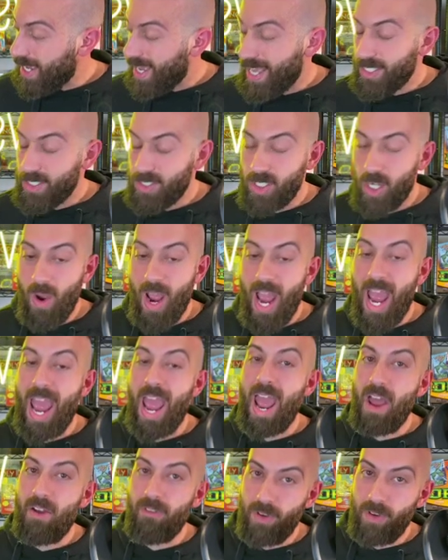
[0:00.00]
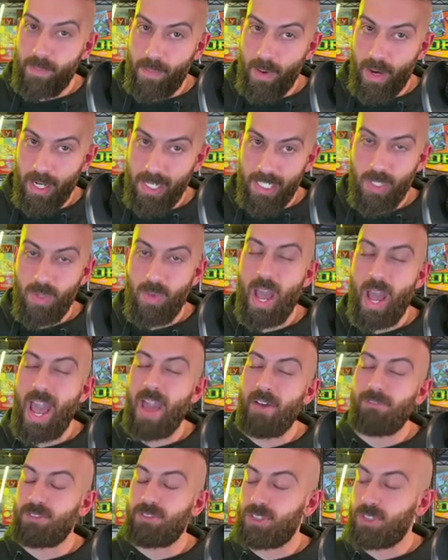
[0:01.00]
So everybody, you
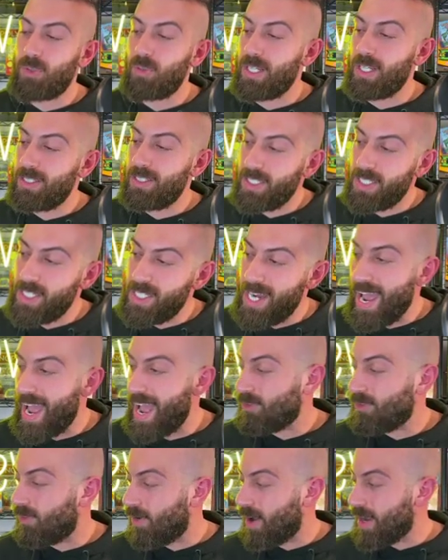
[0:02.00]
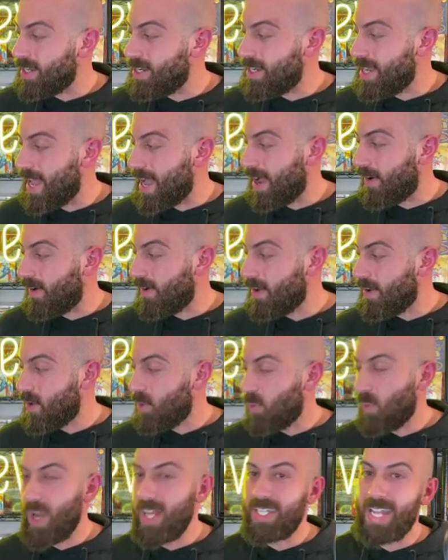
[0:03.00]
have to in the chat right now
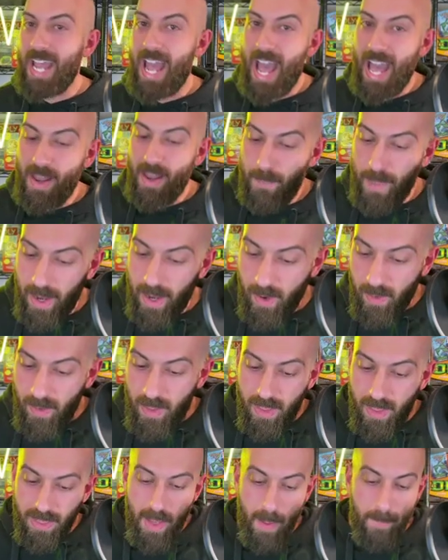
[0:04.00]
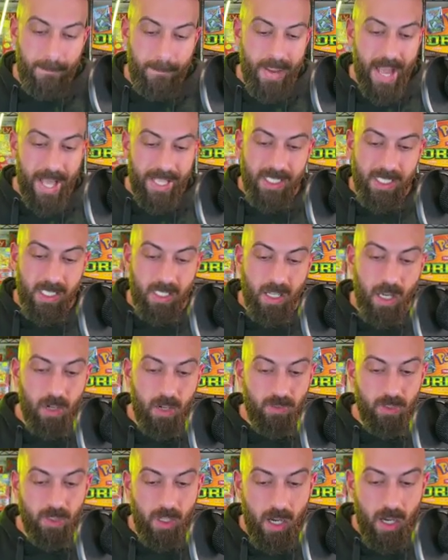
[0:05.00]
wish Annabelle the best
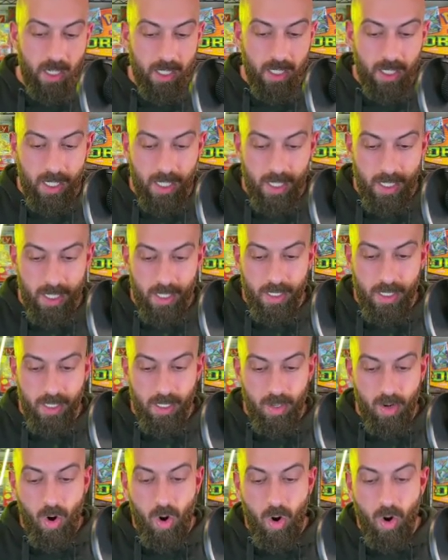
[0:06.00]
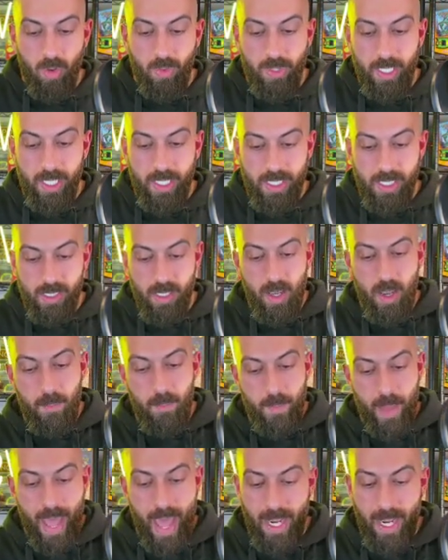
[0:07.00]
of luck on this
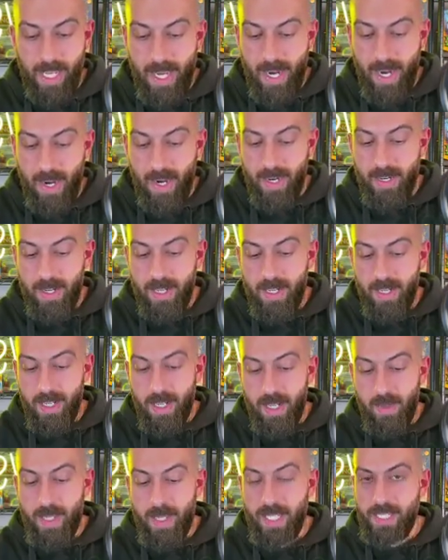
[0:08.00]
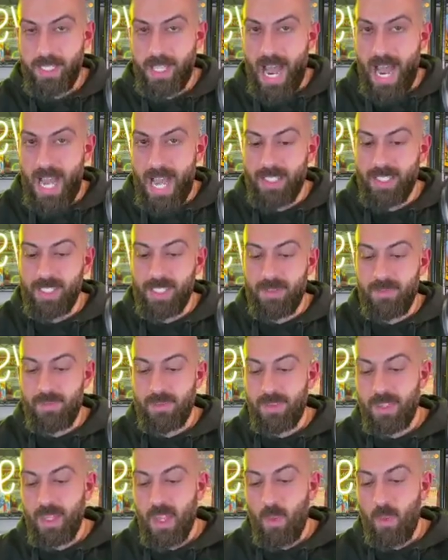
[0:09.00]
pack here because guys,
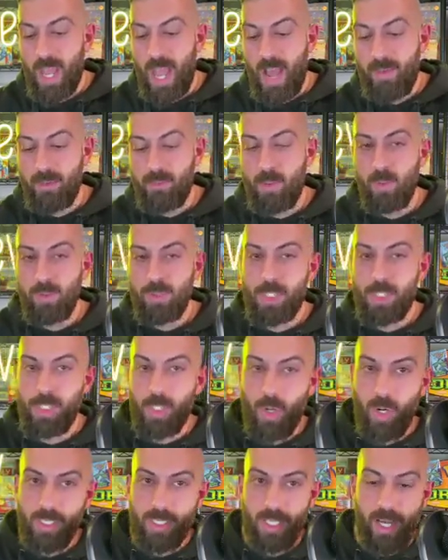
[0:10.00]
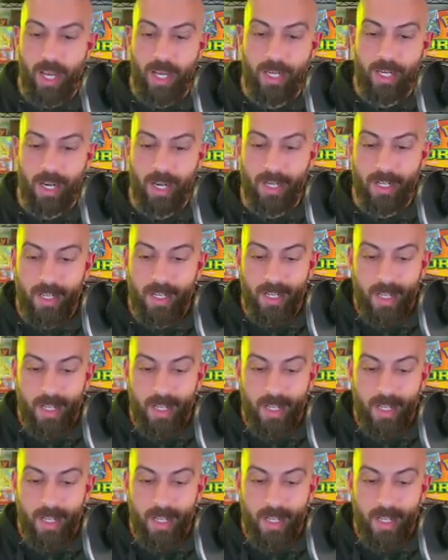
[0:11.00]
we haven't pulled the Charizard out yet.